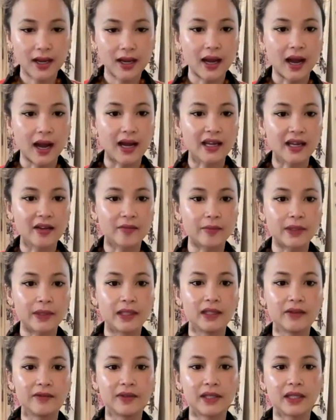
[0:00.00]
I have been
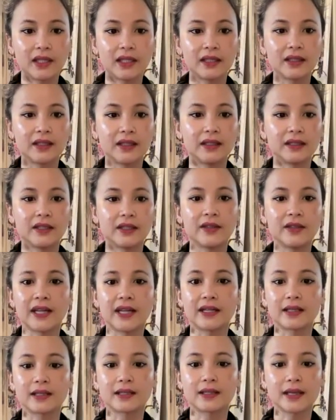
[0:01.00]
living in the
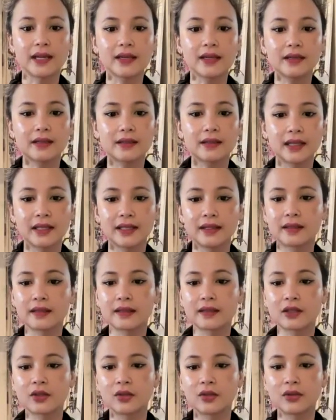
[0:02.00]
United States since
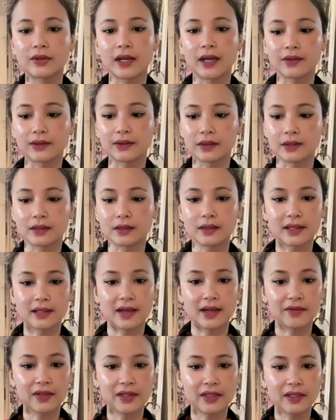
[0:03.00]

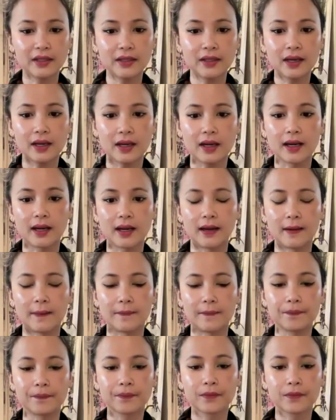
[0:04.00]
2007, um,